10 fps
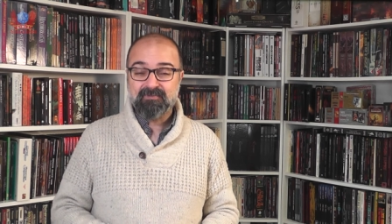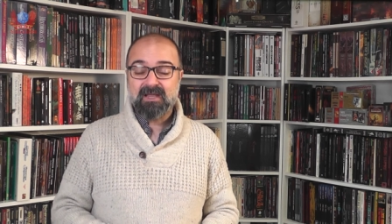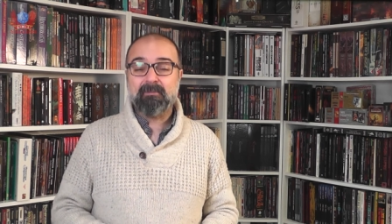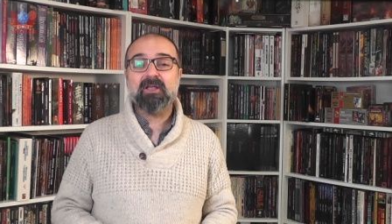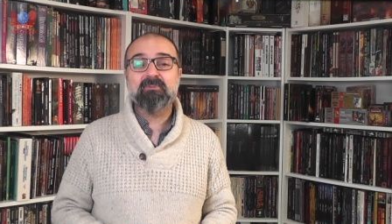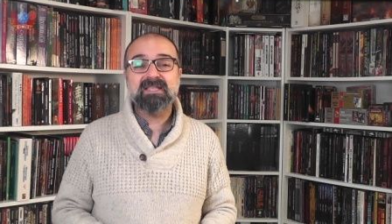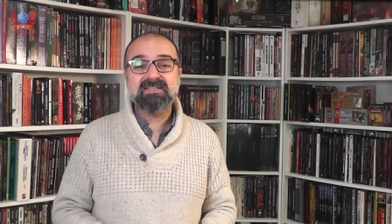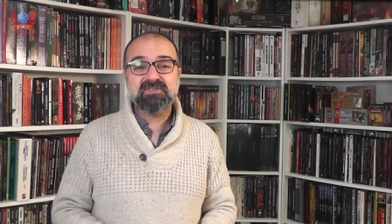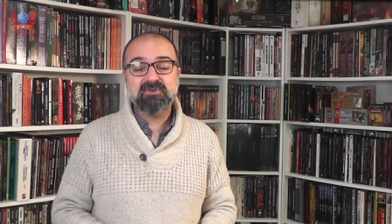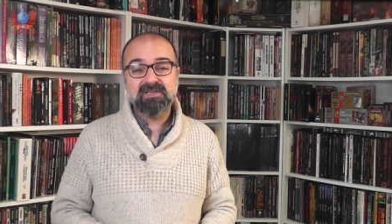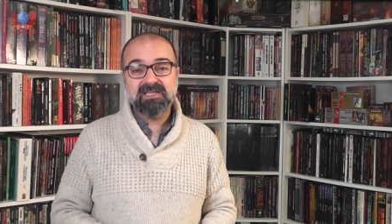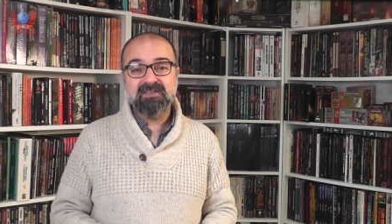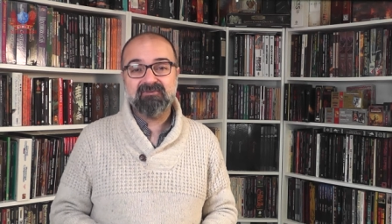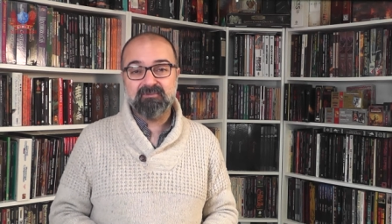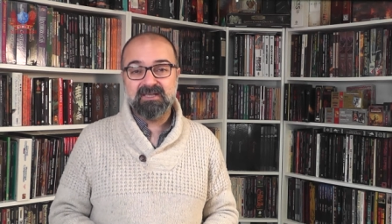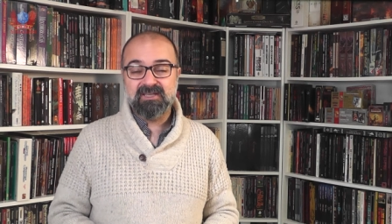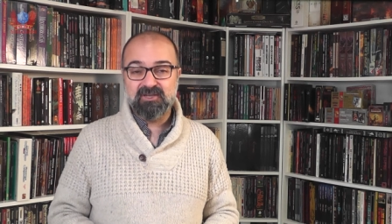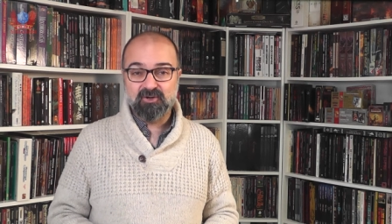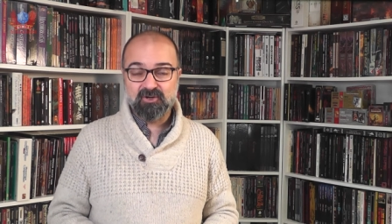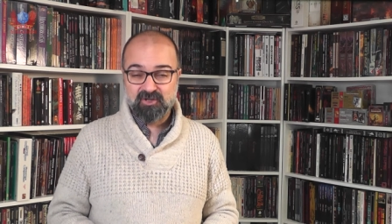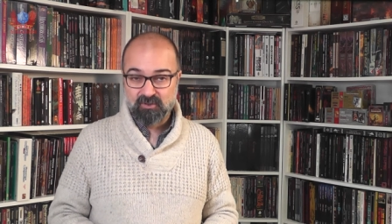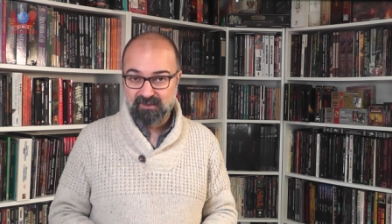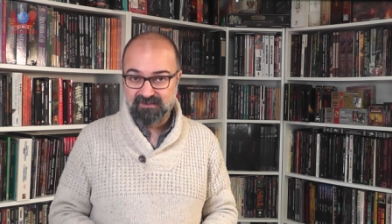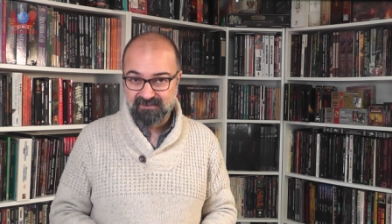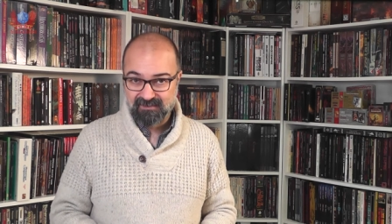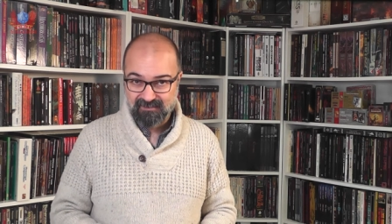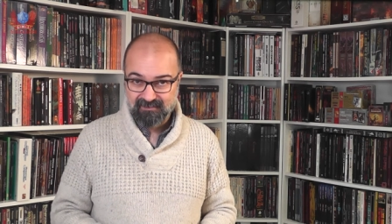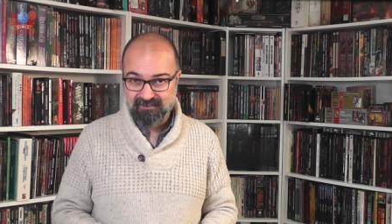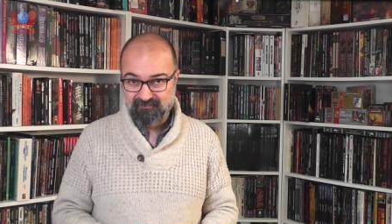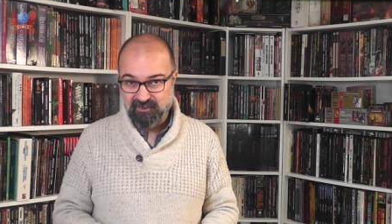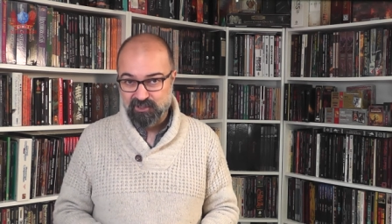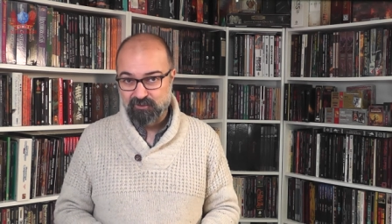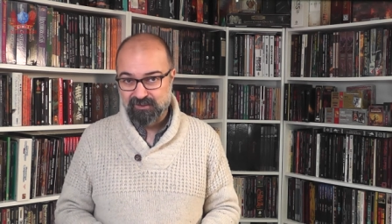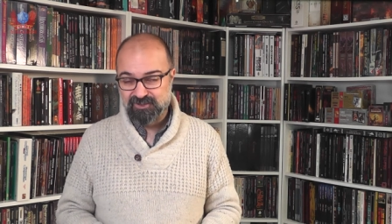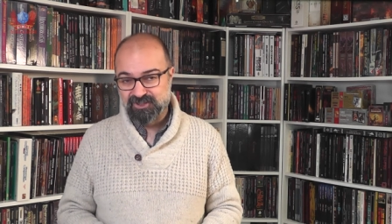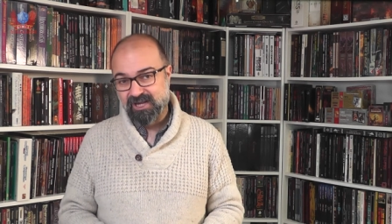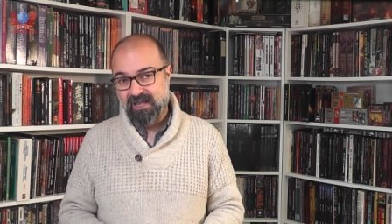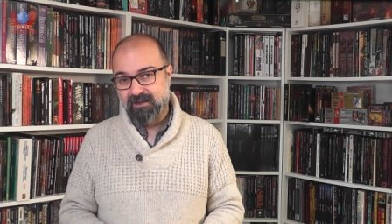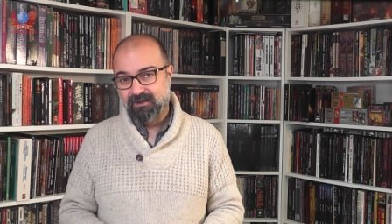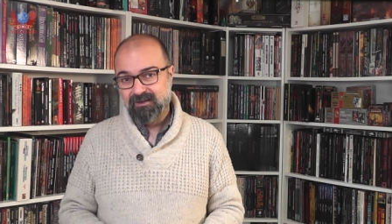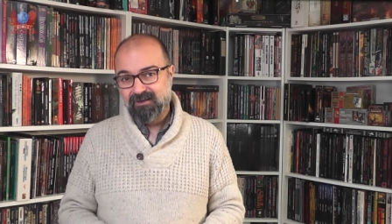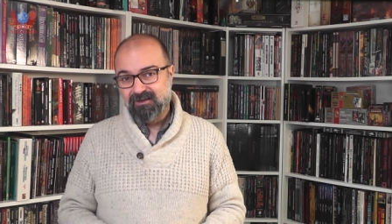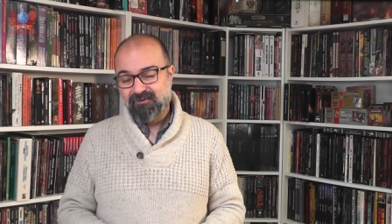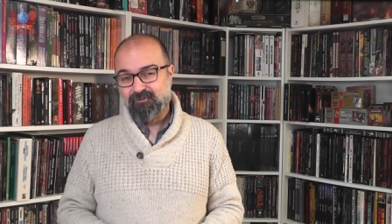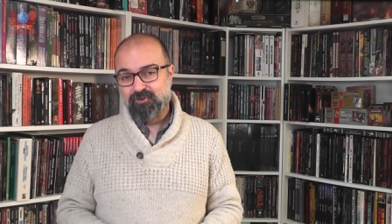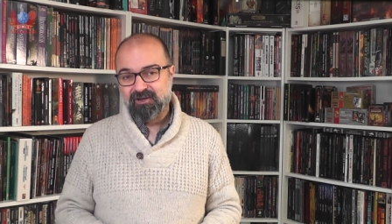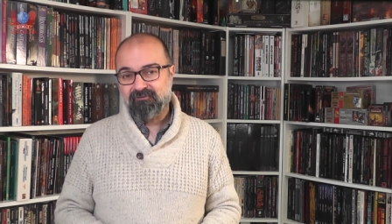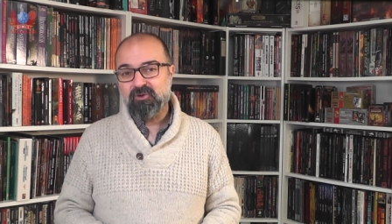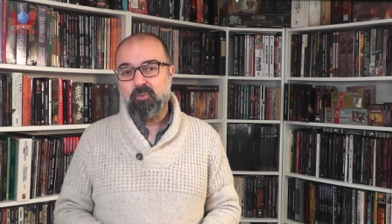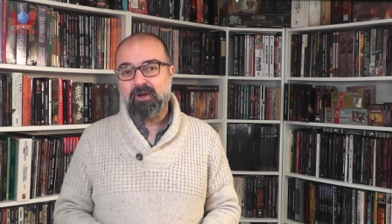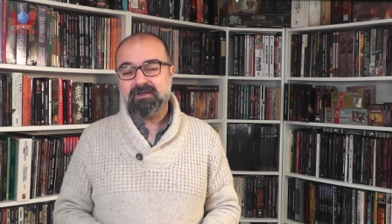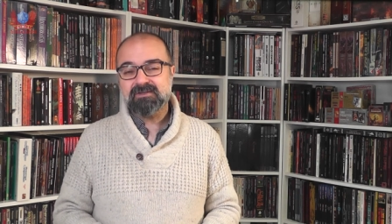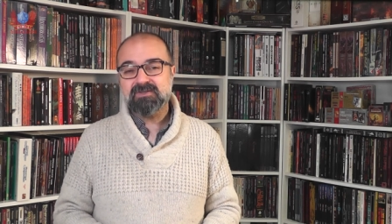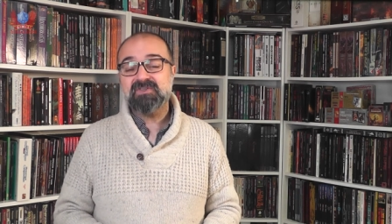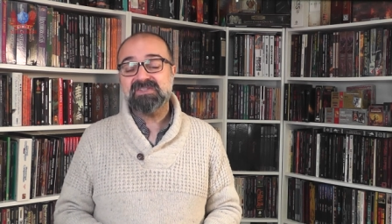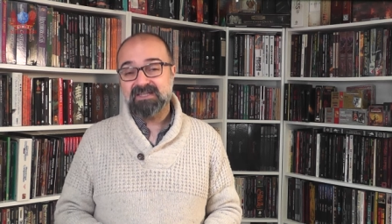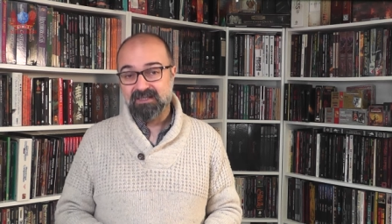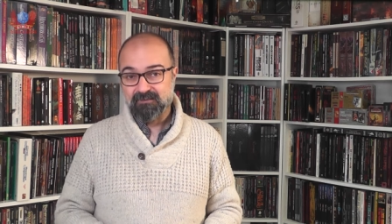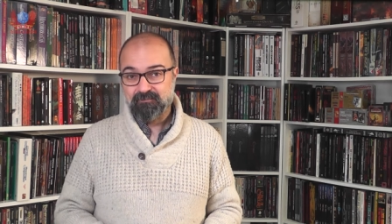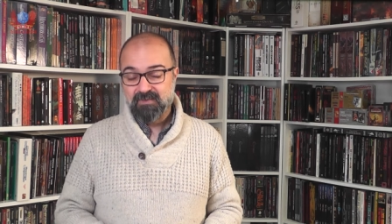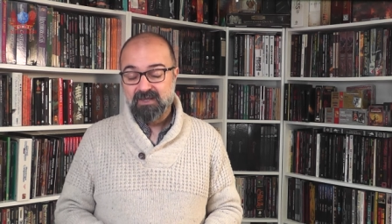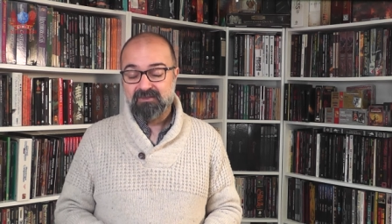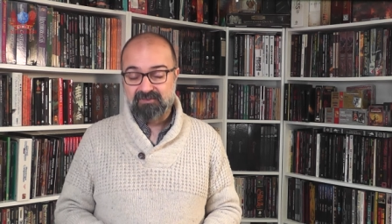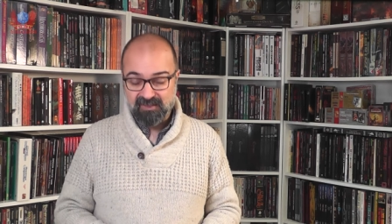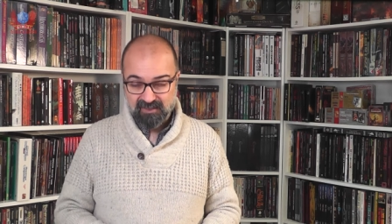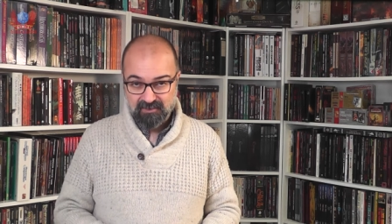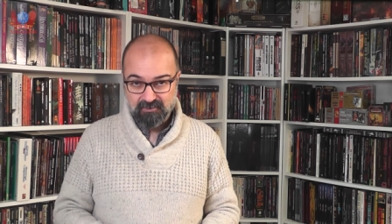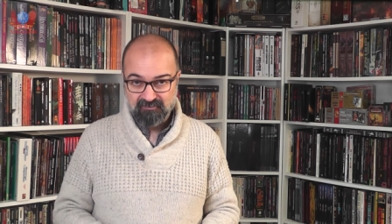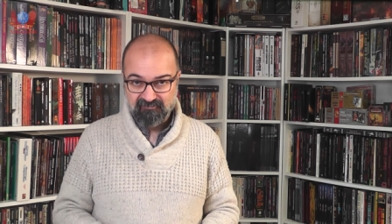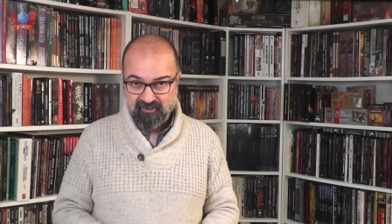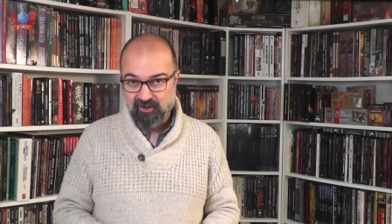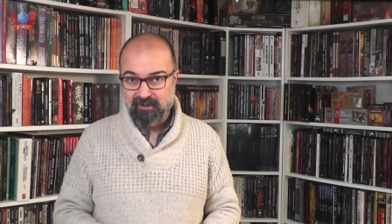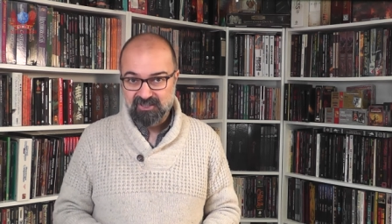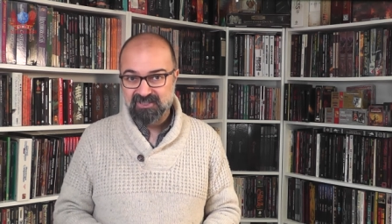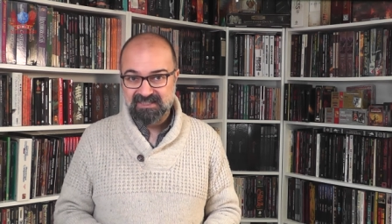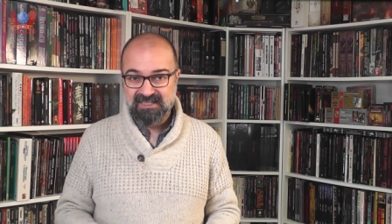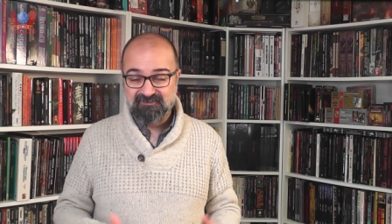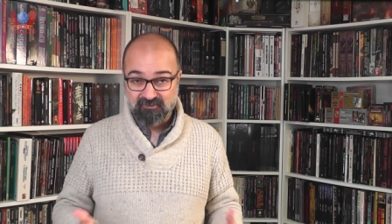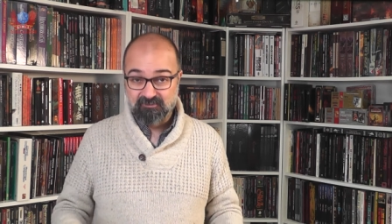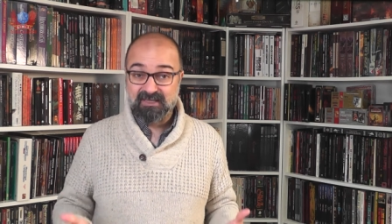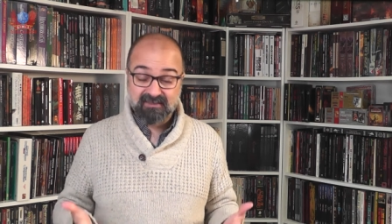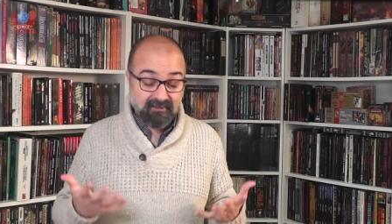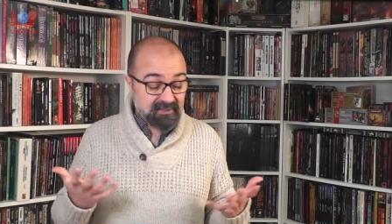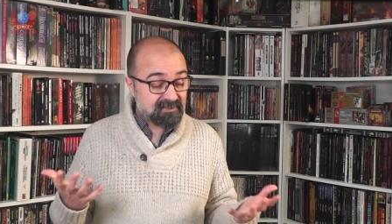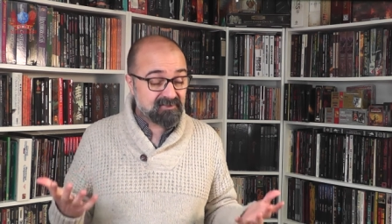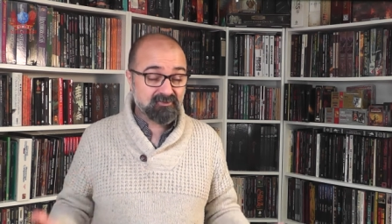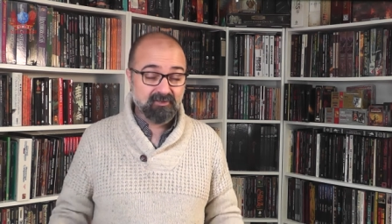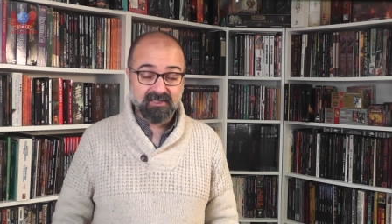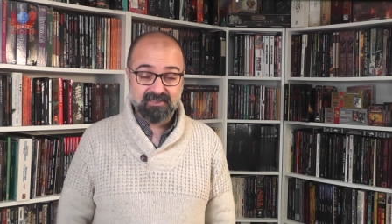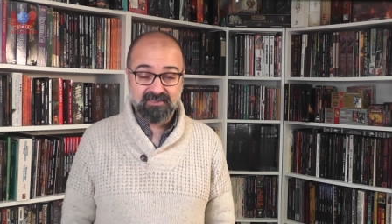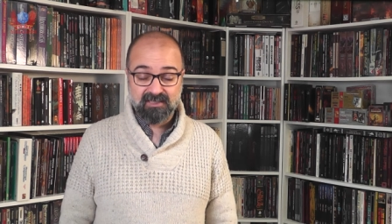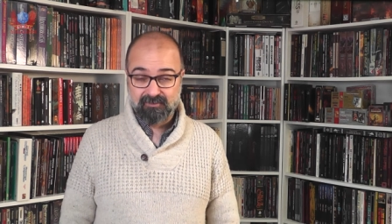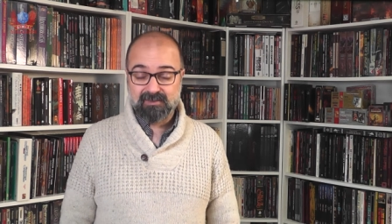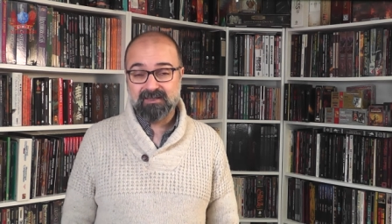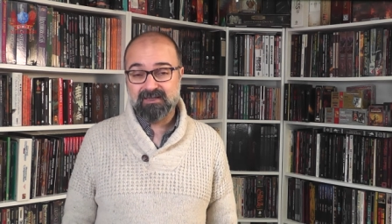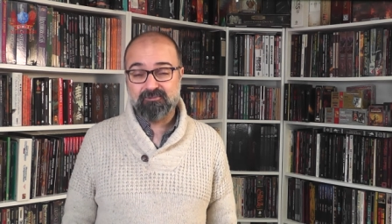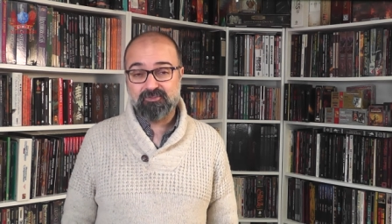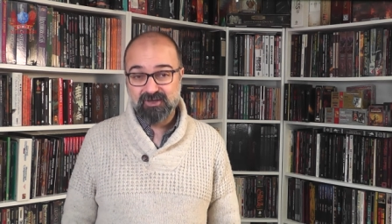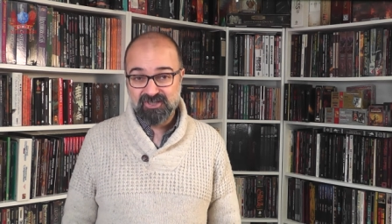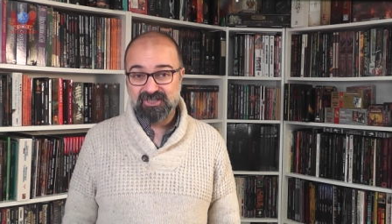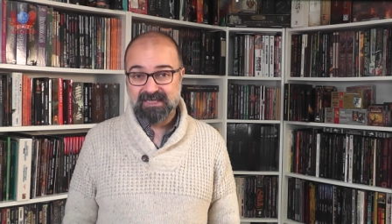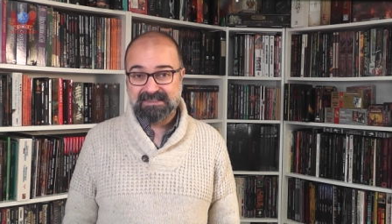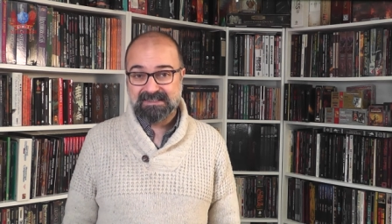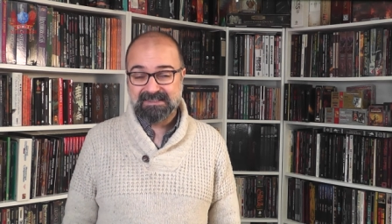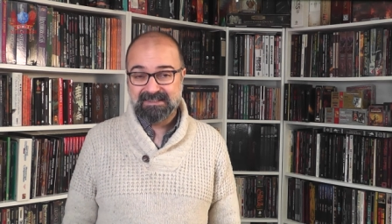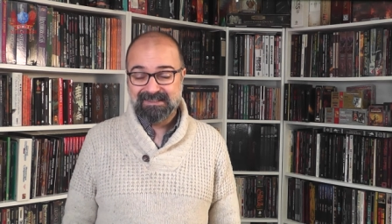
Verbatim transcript: And by all means, do leave me your comments in the video and share for everyone to see. Thank you very much indeed for being there. It is truly and genuinely appreciated.